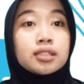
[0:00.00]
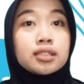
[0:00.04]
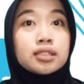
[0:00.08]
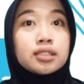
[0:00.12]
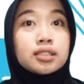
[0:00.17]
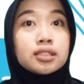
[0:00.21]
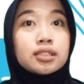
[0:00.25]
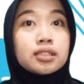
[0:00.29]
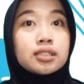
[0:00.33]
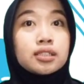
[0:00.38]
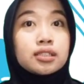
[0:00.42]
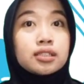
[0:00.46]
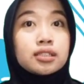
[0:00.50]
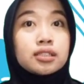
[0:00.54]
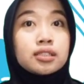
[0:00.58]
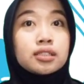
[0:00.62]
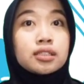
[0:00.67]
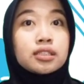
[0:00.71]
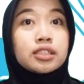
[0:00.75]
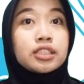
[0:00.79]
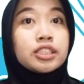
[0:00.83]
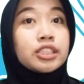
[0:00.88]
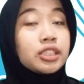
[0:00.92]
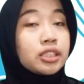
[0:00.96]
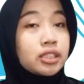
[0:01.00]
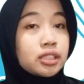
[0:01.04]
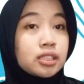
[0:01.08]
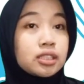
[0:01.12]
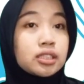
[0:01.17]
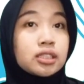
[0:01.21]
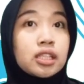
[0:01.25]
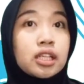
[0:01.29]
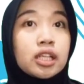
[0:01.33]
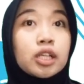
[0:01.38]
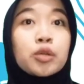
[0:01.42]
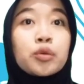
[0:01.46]
The teacher's
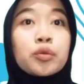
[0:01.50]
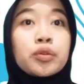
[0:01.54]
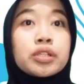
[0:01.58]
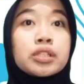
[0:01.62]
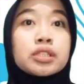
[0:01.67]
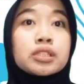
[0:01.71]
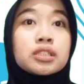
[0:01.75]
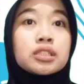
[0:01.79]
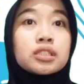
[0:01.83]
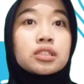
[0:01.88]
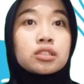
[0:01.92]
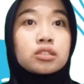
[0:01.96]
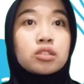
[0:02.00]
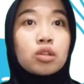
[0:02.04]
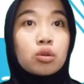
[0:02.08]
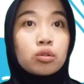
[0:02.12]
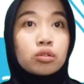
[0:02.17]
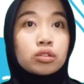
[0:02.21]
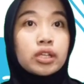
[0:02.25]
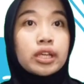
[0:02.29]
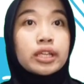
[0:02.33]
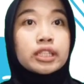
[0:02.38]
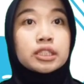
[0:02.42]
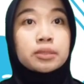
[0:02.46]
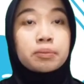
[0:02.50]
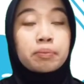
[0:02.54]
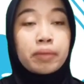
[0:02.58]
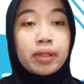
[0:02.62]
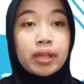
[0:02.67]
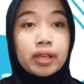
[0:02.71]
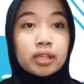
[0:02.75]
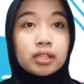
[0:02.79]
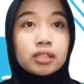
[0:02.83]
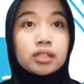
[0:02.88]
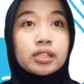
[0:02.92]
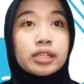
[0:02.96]
linguists talk,
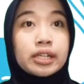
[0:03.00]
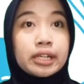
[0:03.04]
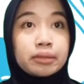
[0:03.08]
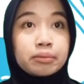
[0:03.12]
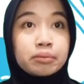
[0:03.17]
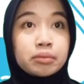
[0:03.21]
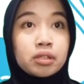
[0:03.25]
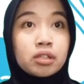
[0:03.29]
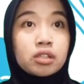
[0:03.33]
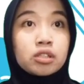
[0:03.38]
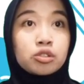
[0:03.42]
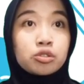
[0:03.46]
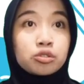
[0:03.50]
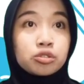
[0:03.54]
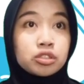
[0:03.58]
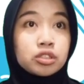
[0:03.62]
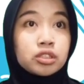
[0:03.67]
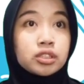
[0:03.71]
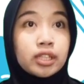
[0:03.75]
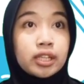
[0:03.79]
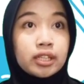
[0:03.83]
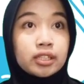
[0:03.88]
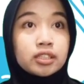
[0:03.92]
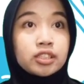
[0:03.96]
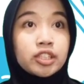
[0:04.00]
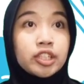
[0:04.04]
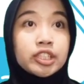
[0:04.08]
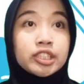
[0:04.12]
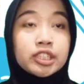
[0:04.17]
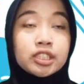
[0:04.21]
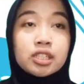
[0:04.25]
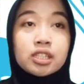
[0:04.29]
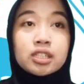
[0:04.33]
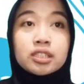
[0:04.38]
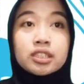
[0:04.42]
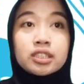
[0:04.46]
explain grammar rules and
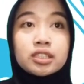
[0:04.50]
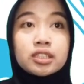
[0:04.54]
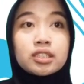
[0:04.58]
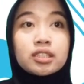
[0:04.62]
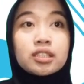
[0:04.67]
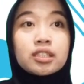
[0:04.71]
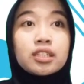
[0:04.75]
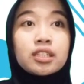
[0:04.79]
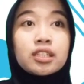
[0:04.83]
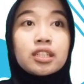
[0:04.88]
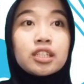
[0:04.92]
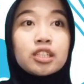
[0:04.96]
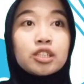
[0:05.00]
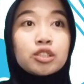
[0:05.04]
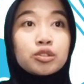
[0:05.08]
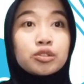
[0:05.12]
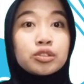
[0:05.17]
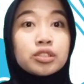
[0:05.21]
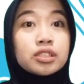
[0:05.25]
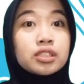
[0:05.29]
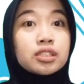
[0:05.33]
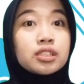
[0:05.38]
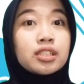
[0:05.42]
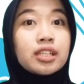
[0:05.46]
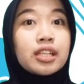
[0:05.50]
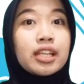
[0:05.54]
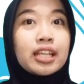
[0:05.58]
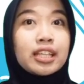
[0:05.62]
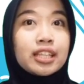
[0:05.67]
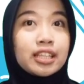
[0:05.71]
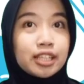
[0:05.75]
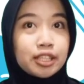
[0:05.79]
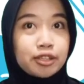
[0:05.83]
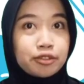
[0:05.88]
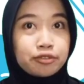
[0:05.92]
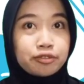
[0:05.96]
translation into the
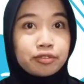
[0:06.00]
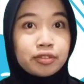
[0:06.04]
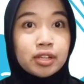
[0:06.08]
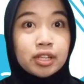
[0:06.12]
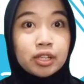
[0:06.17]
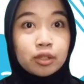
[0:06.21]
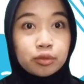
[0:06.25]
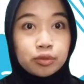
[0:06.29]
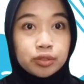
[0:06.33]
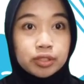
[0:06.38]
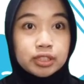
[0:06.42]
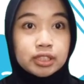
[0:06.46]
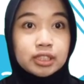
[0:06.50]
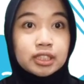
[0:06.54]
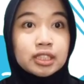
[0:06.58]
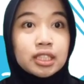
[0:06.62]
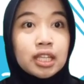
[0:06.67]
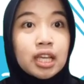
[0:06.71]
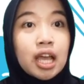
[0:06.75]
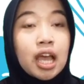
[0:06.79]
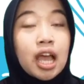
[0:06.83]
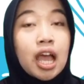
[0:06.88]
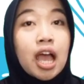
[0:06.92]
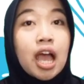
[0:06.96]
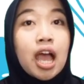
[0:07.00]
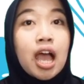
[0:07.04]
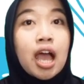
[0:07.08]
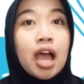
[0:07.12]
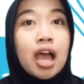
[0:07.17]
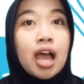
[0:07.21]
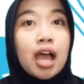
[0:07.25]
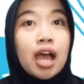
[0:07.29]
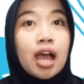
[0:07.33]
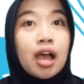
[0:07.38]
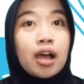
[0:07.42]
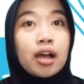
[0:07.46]
native language.
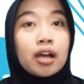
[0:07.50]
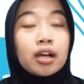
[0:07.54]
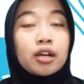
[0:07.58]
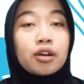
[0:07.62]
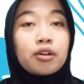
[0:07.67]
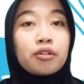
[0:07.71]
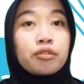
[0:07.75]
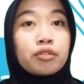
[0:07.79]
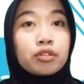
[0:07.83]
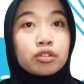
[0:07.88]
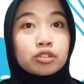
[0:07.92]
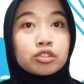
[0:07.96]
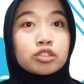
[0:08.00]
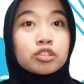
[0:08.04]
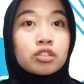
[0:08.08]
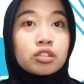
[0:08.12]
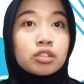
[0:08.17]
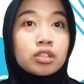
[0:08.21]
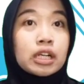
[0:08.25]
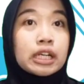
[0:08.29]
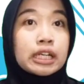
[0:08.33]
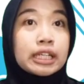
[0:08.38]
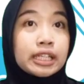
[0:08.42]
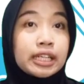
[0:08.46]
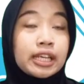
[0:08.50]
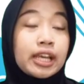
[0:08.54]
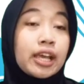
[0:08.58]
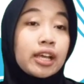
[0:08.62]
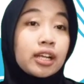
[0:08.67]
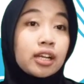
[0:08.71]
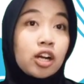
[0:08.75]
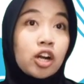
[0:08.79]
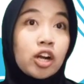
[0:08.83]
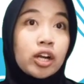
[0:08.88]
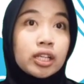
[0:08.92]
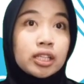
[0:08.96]
Focus on reading
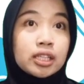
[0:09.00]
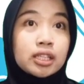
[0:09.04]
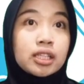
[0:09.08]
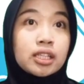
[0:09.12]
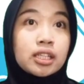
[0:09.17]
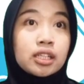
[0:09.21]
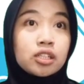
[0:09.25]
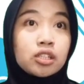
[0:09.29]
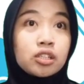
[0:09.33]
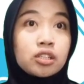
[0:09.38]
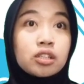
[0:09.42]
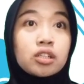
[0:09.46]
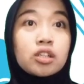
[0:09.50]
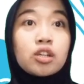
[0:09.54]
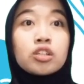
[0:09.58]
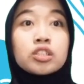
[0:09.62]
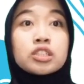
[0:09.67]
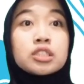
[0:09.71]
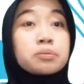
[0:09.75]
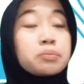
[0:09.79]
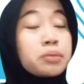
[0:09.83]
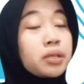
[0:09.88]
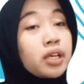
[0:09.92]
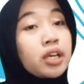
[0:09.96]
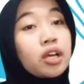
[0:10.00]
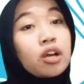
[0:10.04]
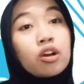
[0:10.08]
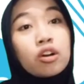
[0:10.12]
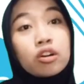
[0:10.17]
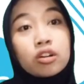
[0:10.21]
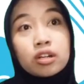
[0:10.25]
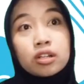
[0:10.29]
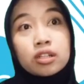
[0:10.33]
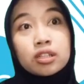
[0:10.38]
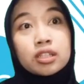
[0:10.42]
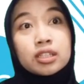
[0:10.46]
and writing, not speaking
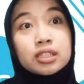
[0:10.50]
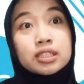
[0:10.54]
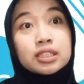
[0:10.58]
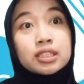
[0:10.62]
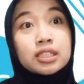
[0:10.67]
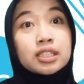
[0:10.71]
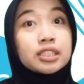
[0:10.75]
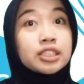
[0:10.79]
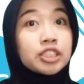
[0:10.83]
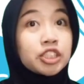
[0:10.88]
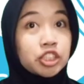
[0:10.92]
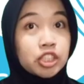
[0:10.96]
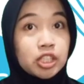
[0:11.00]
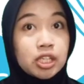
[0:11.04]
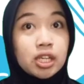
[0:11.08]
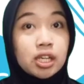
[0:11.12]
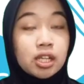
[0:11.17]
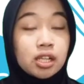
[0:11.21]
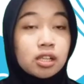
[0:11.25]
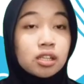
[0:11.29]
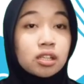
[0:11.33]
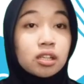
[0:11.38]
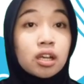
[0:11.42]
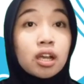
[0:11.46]
or listening skill.